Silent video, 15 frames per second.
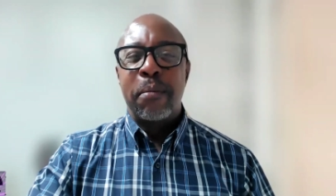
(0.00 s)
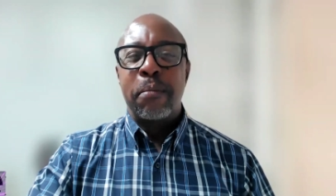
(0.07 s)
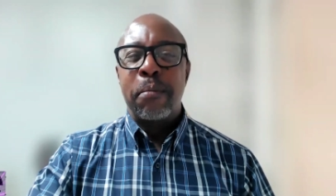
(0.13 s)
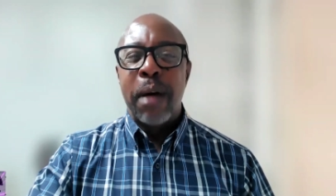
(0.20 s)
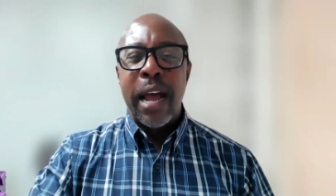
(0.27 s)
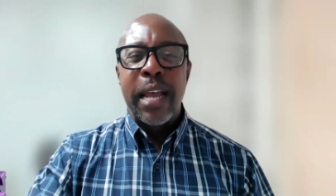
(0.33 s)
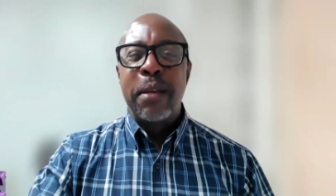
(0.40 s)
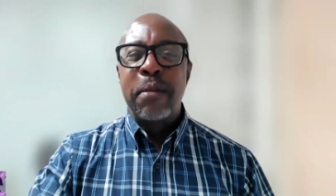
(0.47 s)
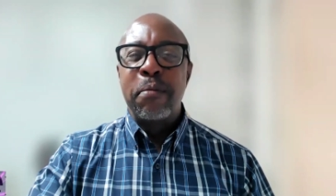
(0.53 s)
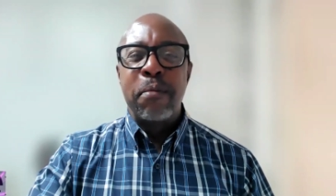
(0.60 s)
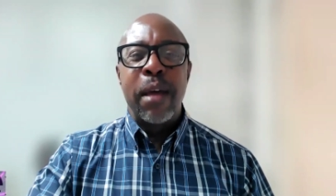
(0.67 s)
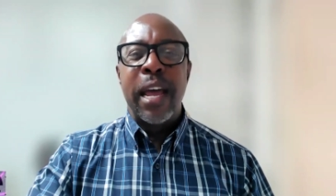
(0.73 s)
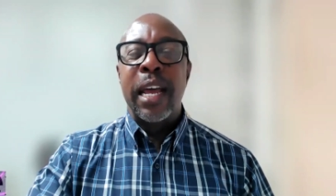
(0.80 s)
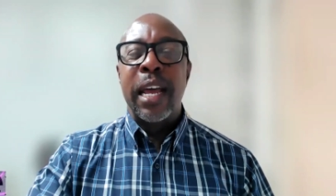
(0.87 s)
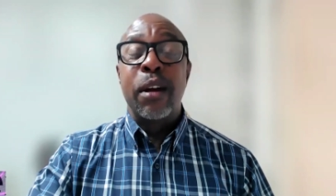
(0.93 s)
mighty
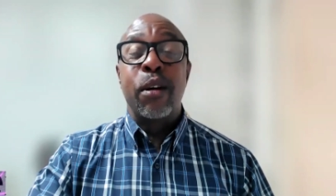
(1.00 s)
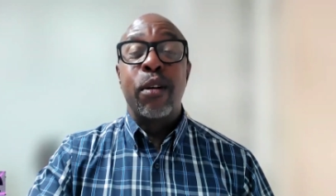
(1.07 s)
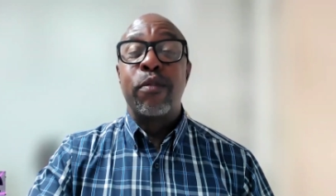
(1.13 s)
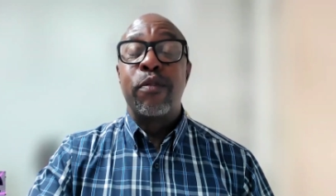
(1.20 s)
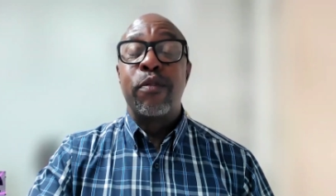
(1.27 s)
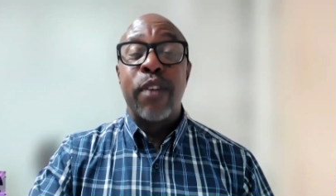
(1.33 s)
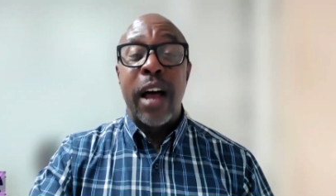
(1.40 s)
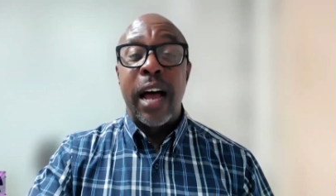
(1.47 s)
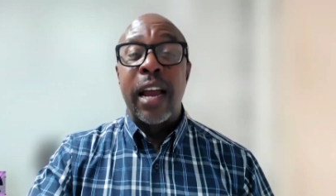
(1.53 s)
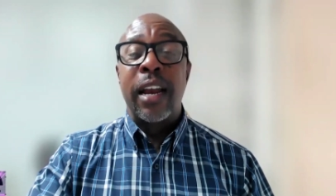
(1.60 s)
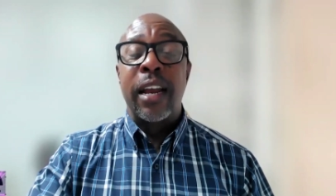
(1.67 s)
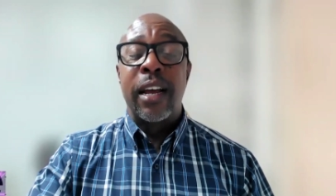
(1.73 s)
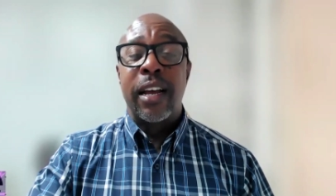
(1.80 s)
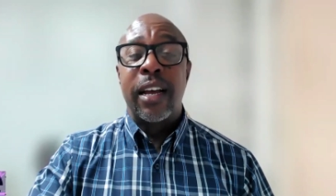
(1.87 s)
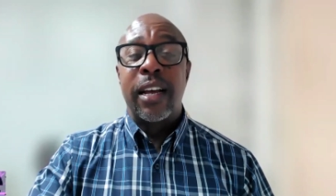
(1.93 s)
men of
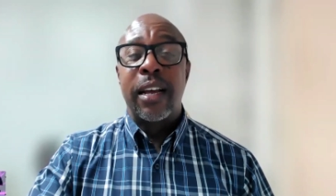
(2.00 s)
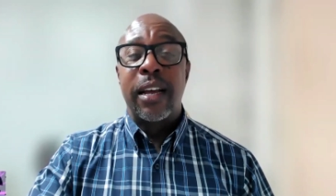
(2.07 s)
valor,